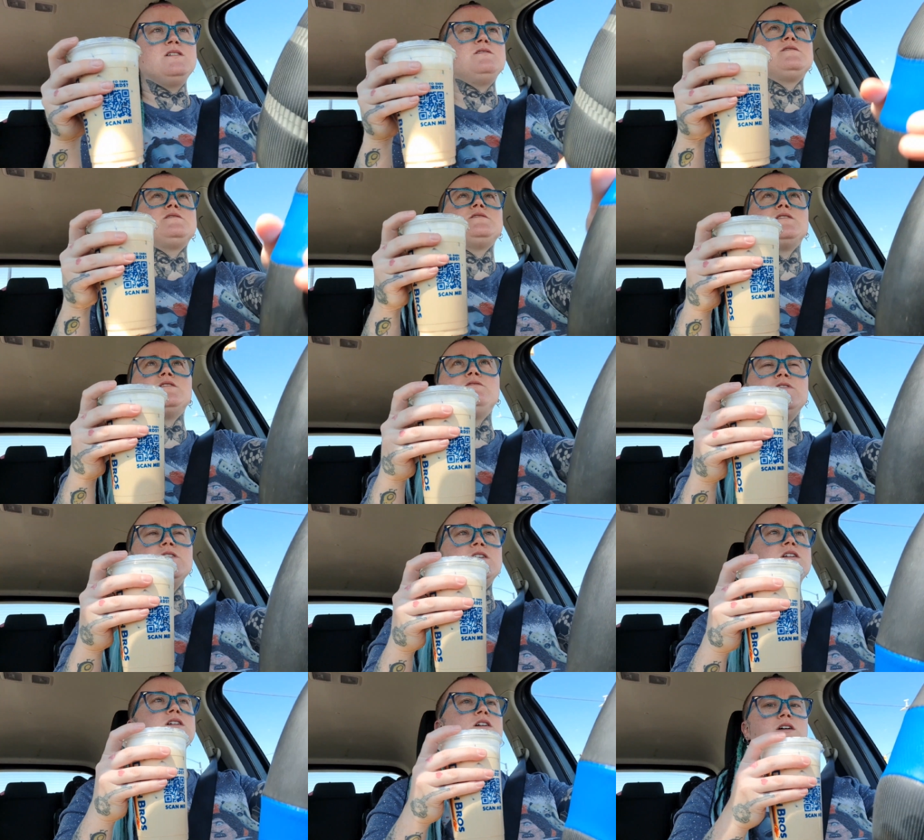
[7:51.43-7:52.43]
So
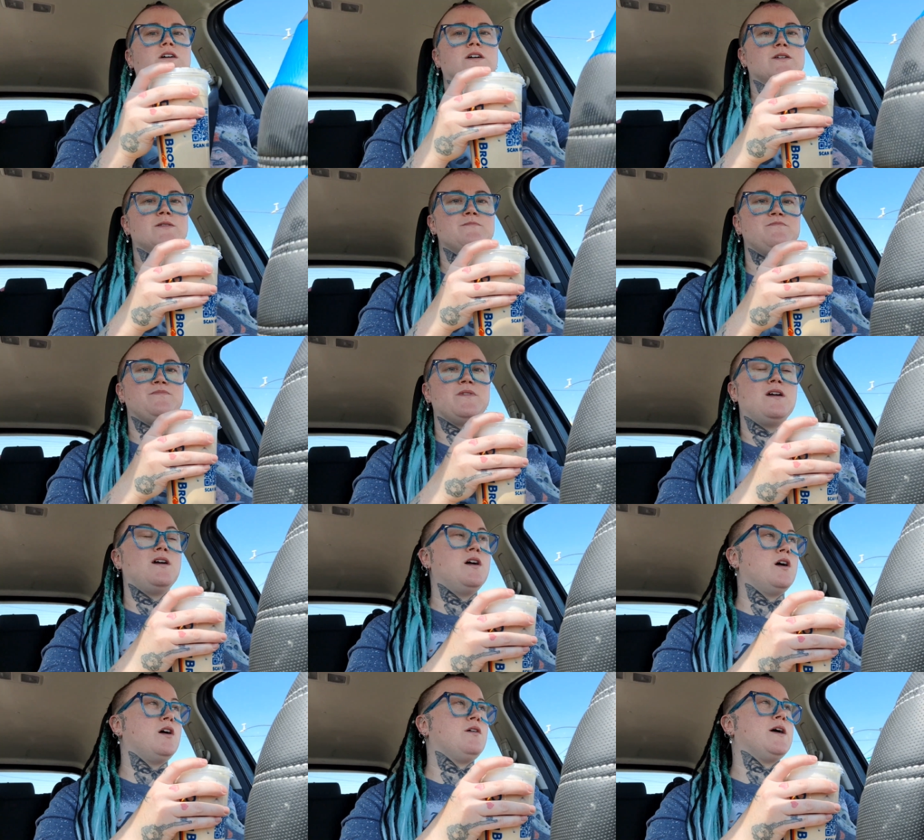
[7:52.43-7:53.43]
freaking
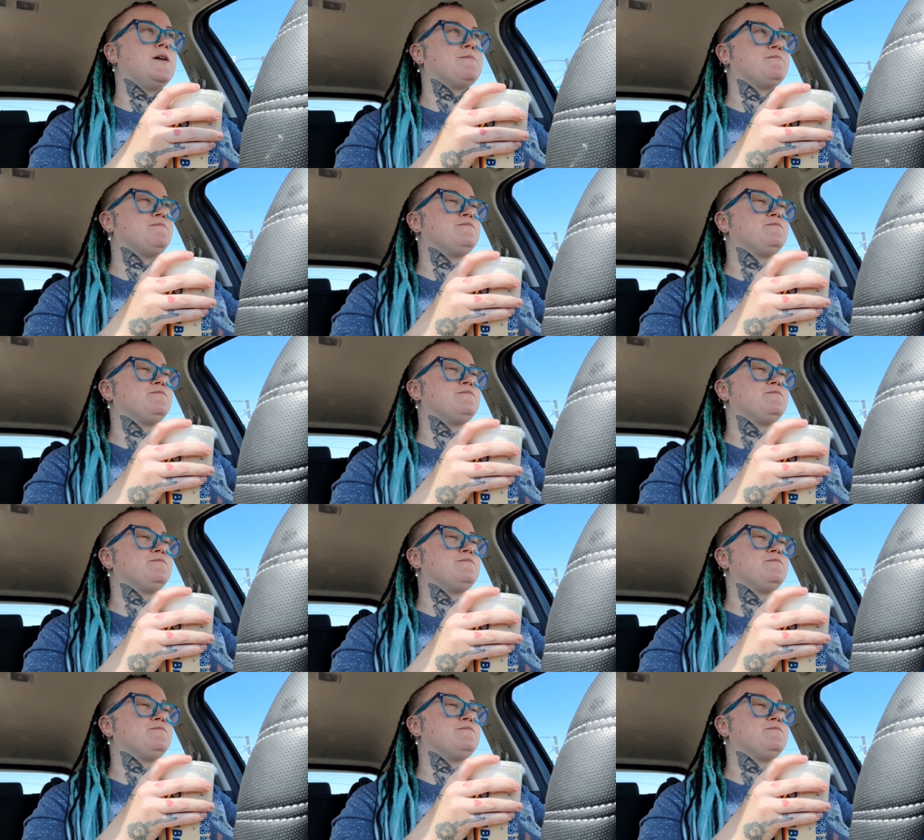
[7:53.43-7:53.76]
good. Okay,